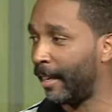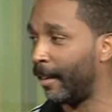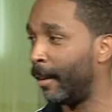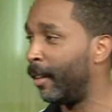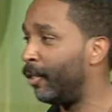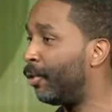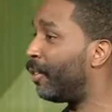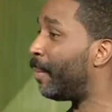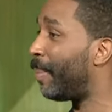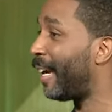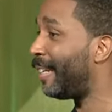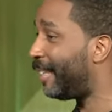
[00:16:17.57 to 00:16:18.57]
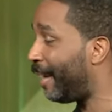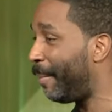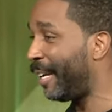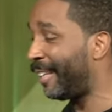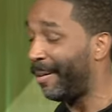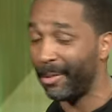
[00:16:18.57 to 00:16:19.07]
And during the
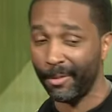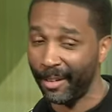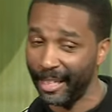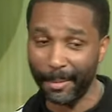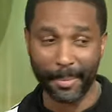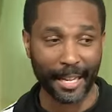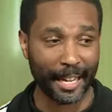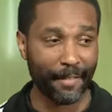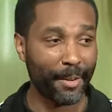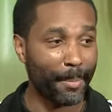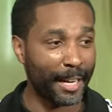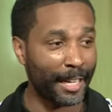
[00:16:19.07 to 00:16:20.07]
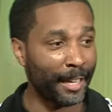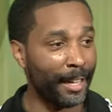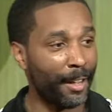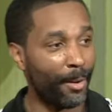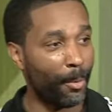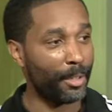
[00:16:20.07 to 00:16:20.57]
pandemic, that was really big. Everybody
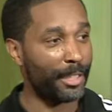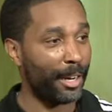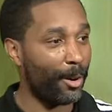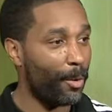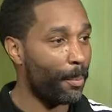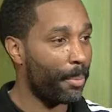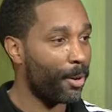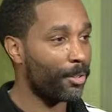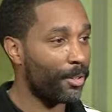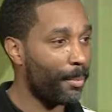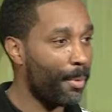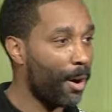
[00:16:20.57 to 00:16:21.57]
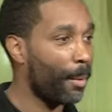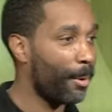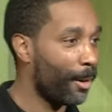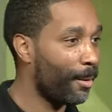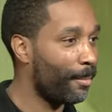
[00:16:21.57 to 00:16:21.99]
was their own personal barber.